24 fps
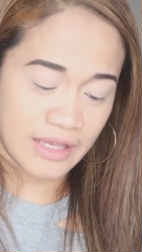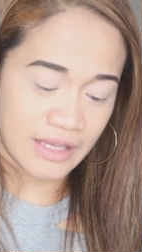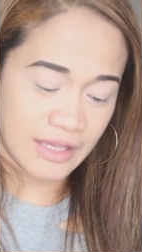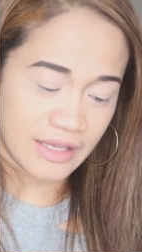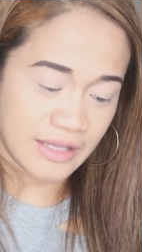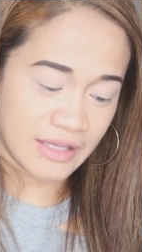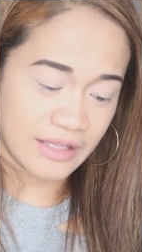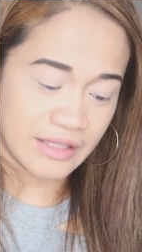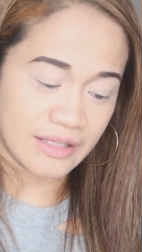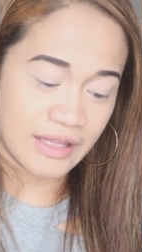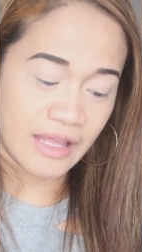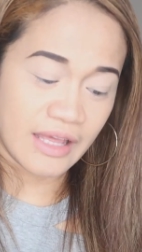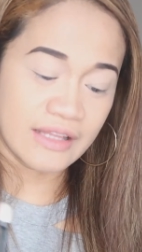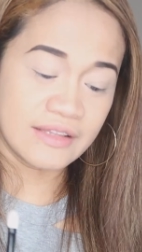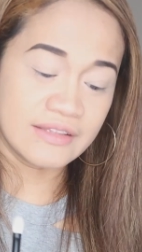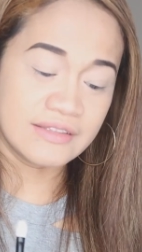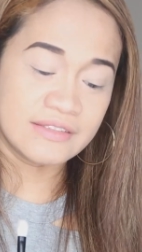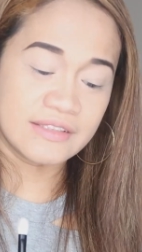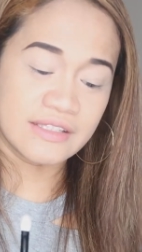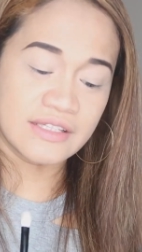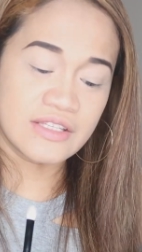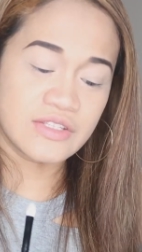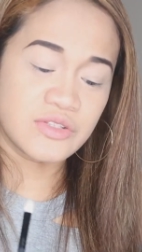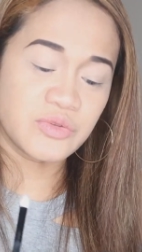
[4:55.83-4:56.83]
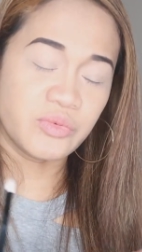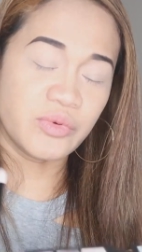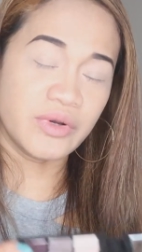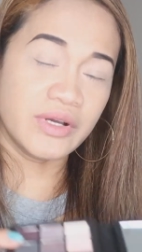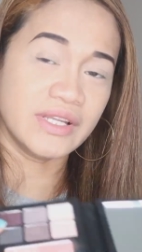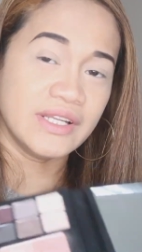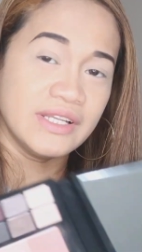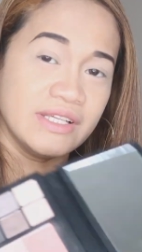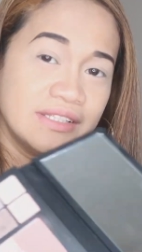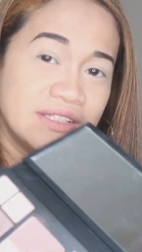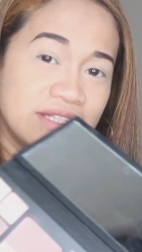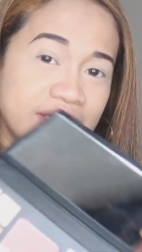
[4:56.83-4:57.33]
and this
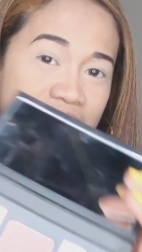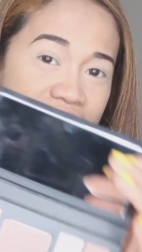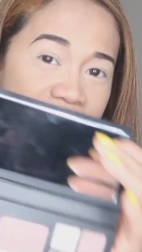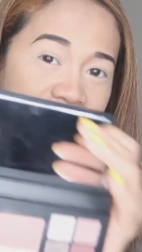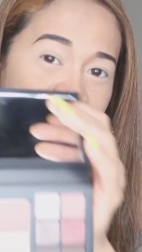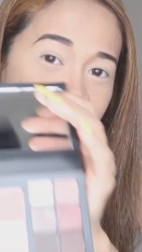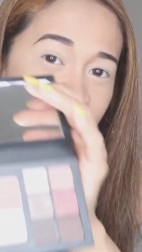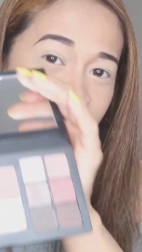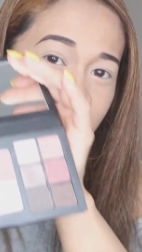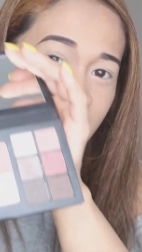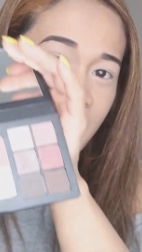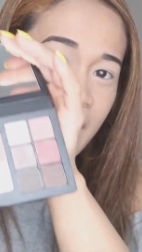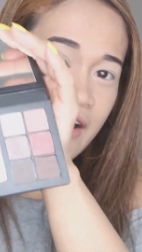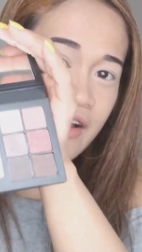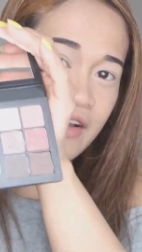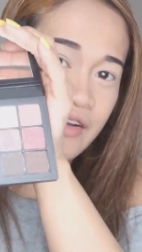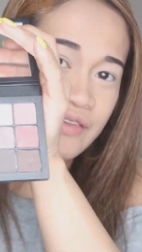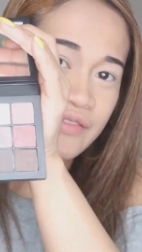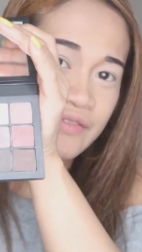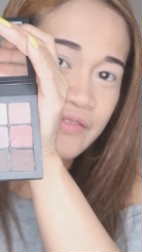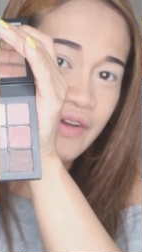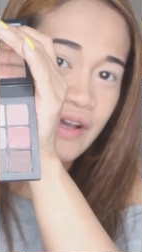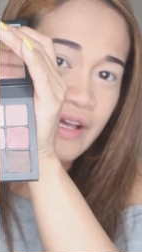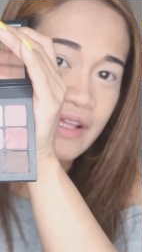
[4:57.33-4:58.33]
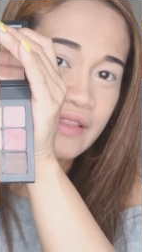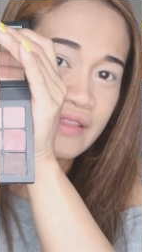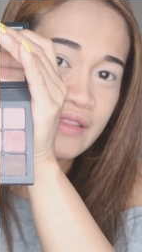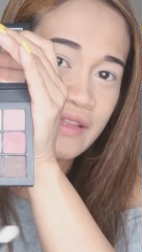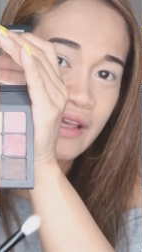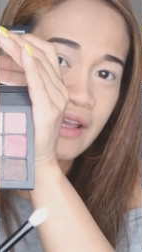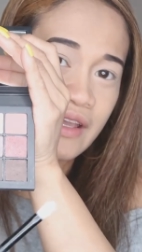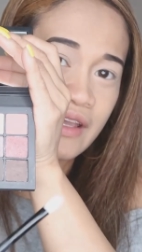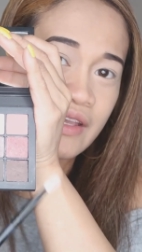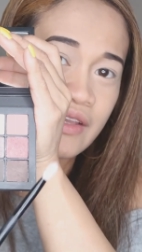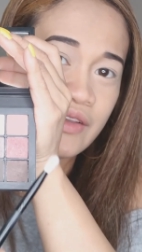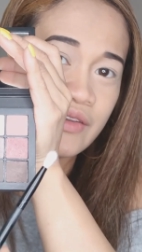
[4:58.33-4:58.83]
one, it doesn't have a
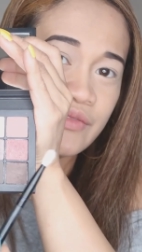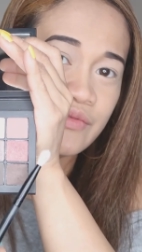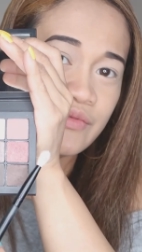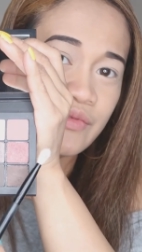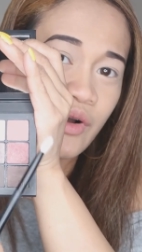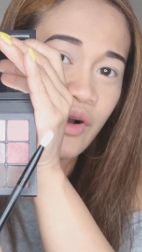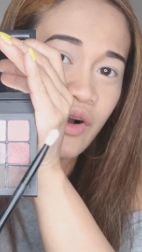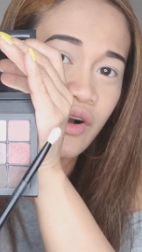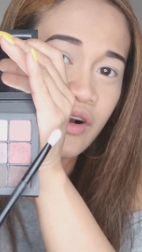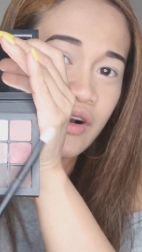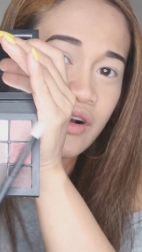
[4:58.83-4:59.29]
name